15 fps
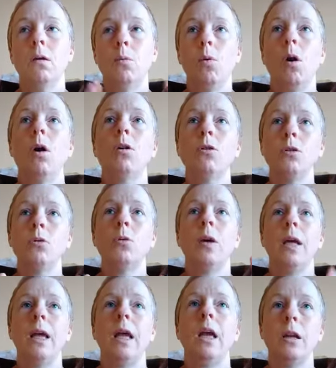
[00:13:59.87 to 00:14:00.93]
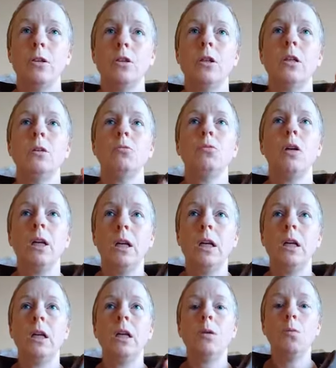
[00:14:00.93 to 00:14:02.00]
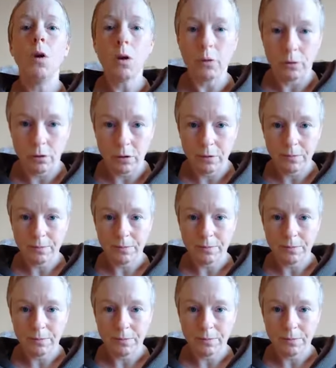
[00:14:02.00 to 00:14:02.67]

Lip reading: what do I actually really want?